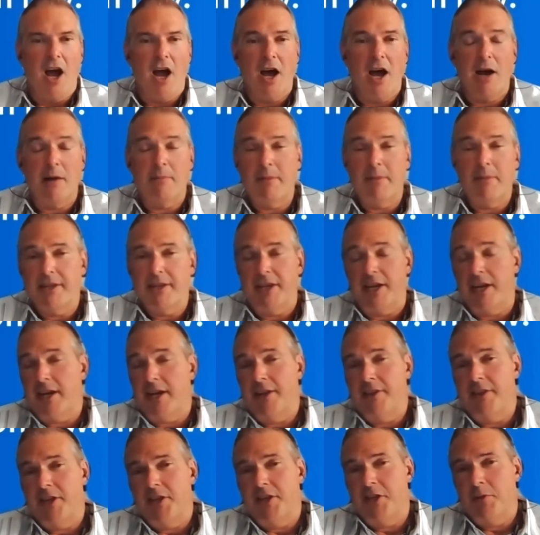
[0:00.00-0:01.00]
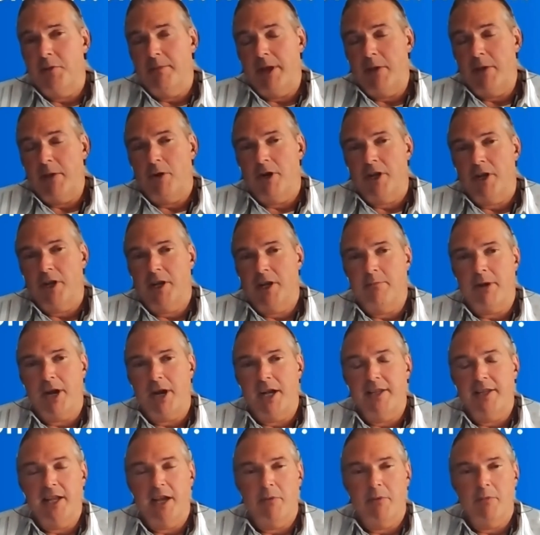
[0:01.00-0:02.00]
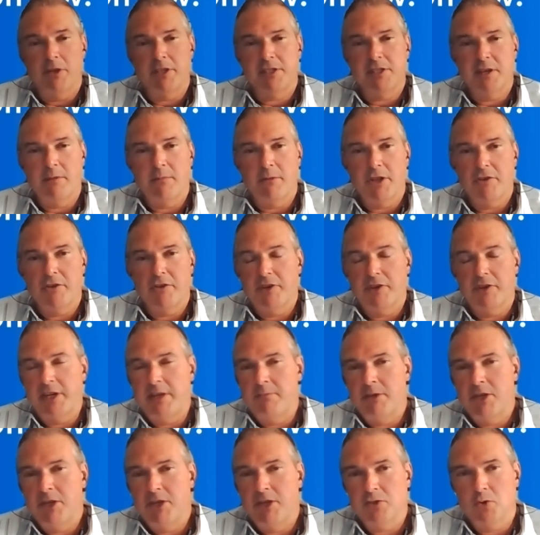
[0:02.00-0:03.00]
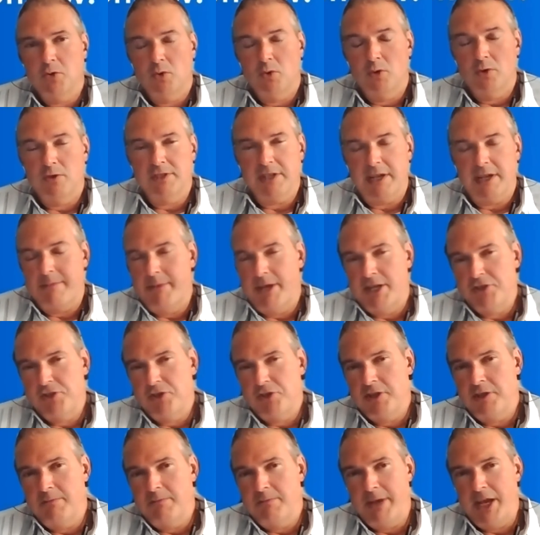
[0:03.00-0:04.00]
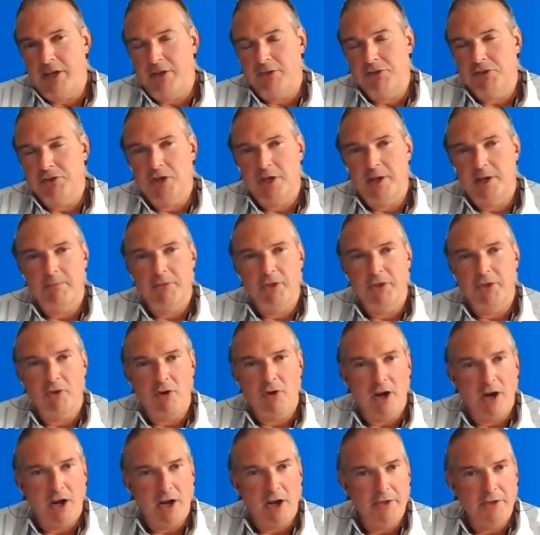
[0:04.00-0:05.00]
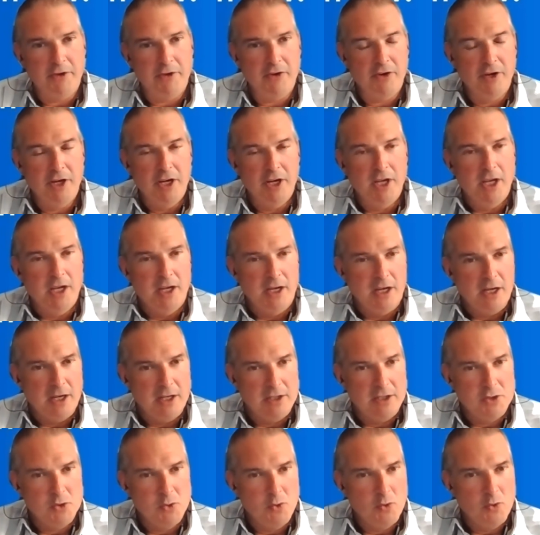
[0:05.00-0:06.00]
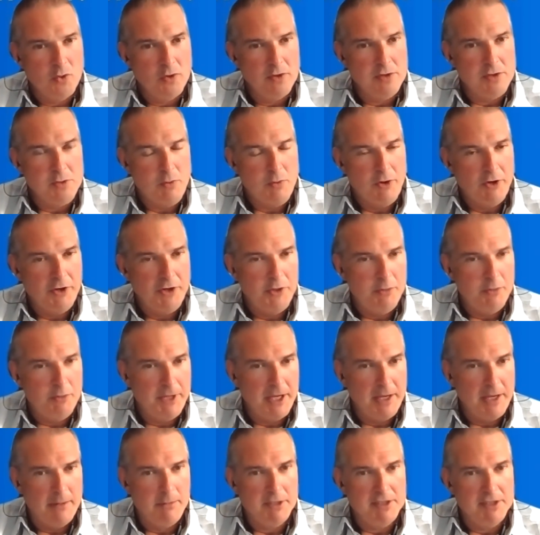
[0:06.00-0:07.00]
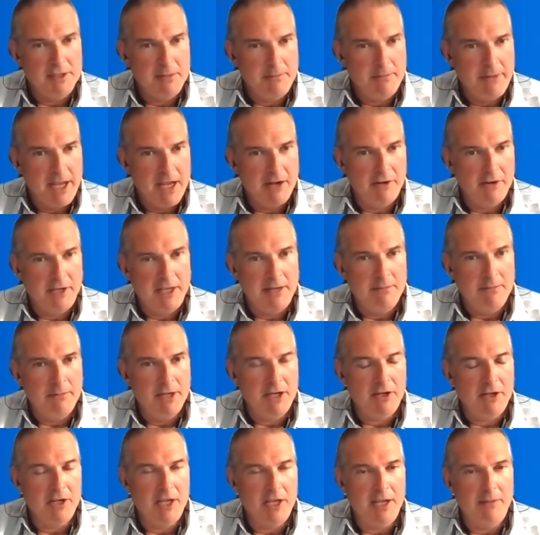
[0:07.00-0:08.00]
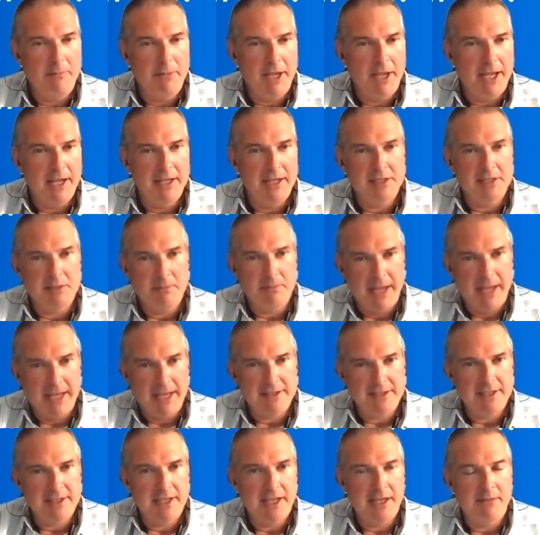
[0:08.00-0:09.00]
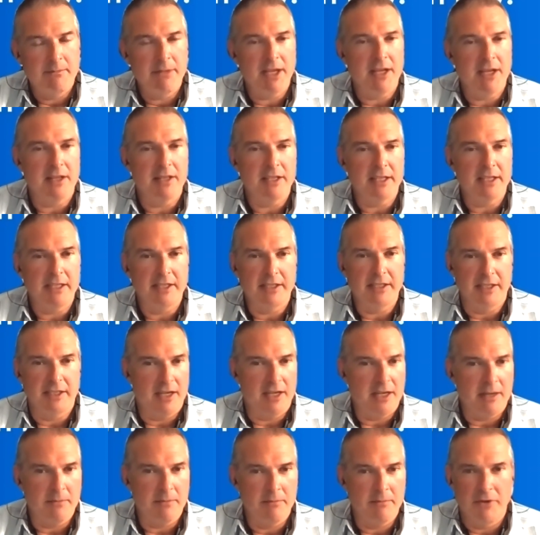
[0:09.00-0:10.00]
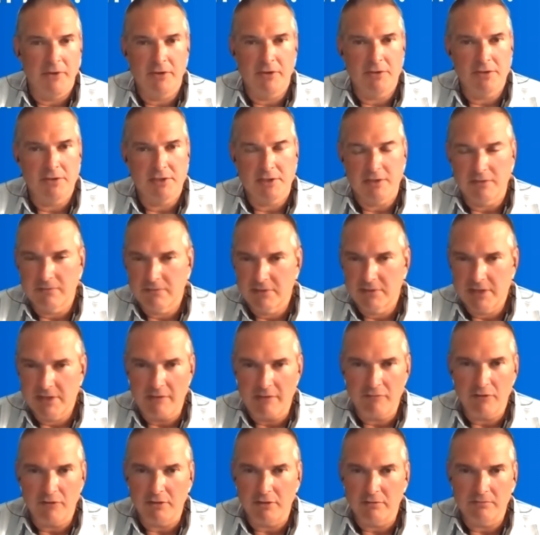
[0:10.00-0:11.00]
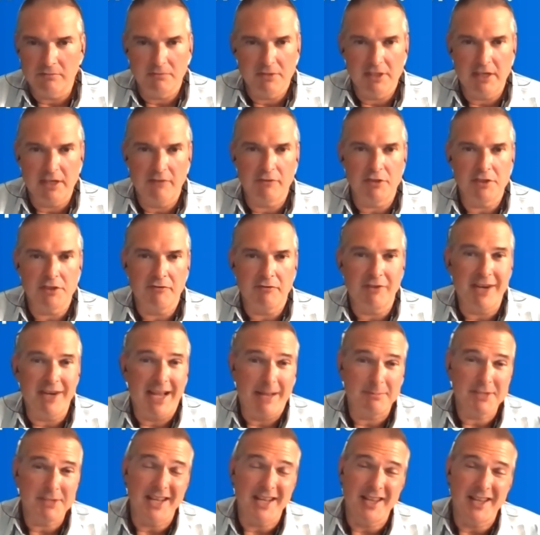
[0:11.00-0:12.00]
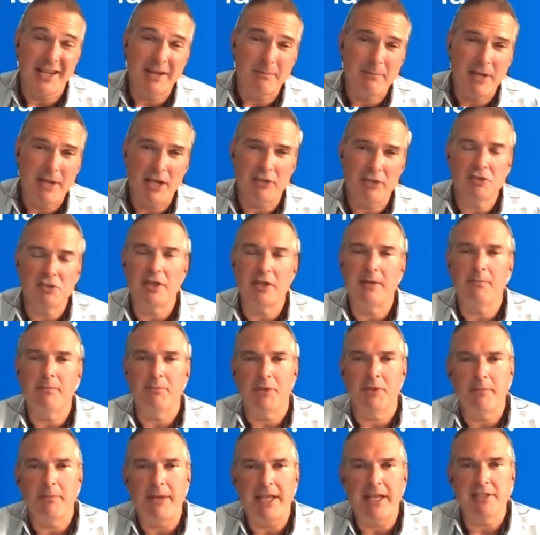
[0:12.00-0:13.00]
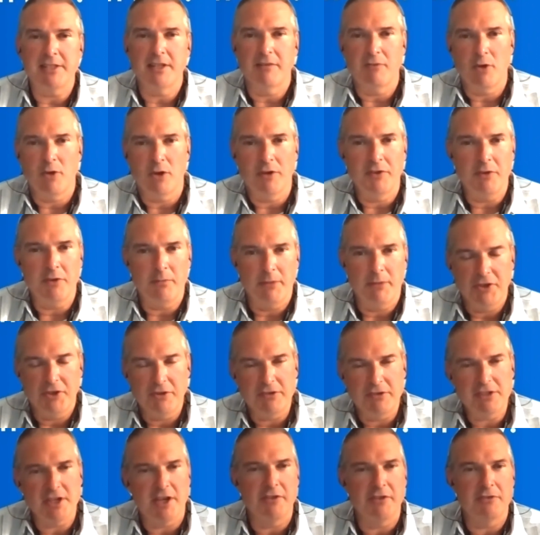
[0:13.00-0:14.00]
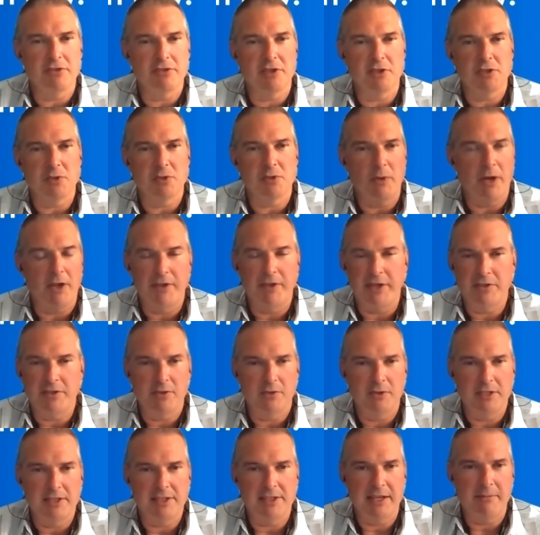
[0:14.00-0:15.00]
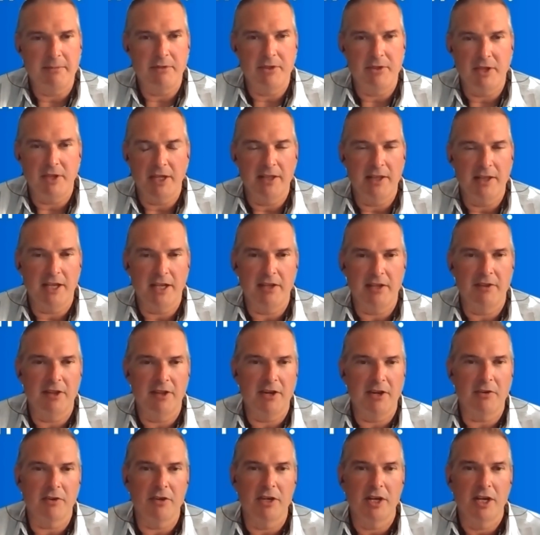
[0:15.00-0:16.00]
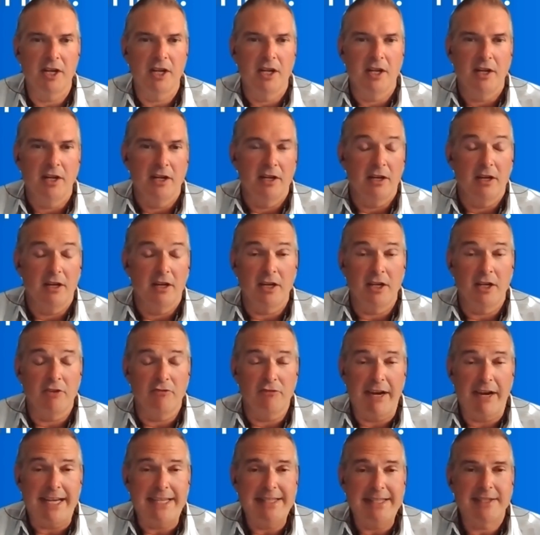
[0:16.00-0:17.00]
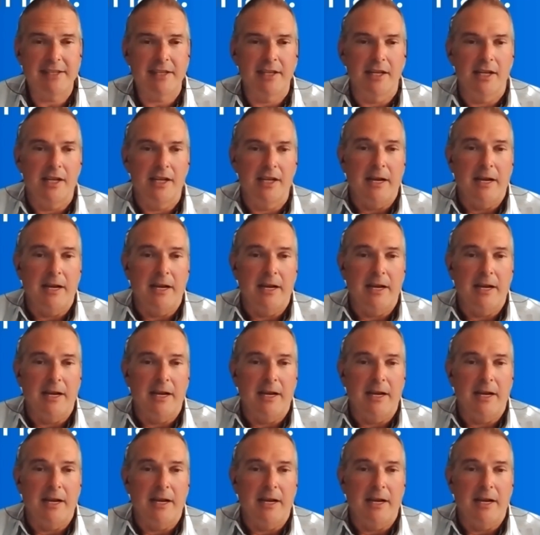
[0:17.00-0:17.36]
Yeah, and then you may want to combine that with some other email tools. I mentioned MailChimp. There are other tools where you'll be able to mount email campaigns, mass emailing. There's several different apps. I like MailChimp the best of all of them, but there's others as well that do the same thing that are great.